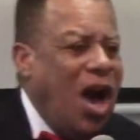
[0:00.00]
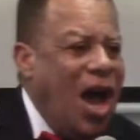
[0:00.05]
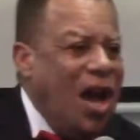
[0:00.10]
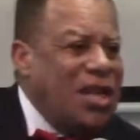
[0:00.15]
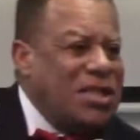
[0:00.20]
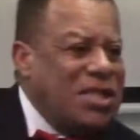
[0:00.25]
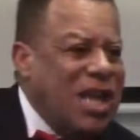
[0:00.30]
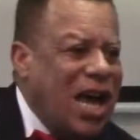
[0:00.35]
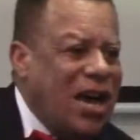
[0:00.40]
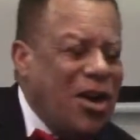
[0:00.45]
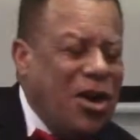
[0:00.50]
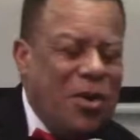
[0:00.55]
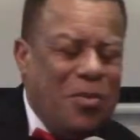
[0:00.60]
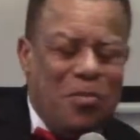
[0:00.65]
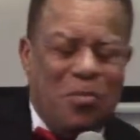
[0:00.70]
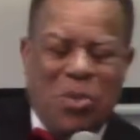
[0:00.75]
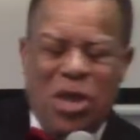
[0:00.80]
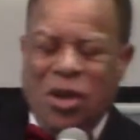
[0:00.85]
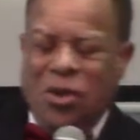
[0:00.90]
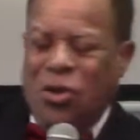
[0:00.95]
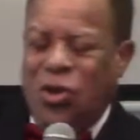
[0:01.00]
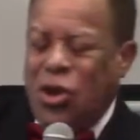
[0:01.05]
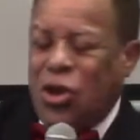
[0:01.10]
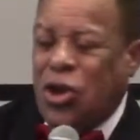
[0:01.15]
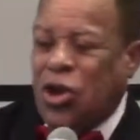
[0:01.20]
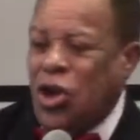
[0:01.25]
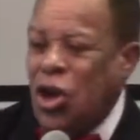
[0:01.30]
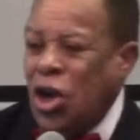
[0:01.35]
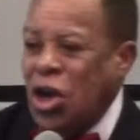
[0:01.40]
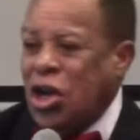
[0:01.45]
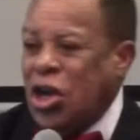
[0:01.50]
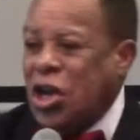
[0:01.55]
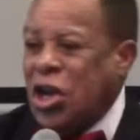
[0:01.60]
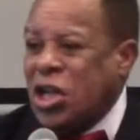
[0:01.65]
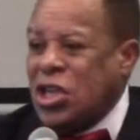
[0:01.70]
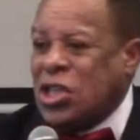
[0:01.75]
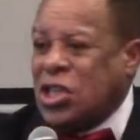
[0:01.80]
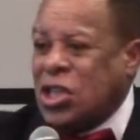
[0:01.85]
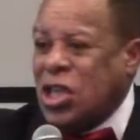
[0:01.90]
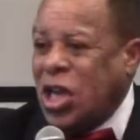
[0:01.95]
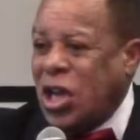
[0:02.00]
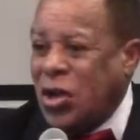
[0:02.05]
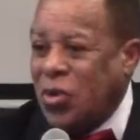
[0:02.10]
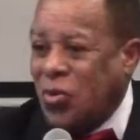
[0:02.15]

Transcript: God is not going to mingle the goodness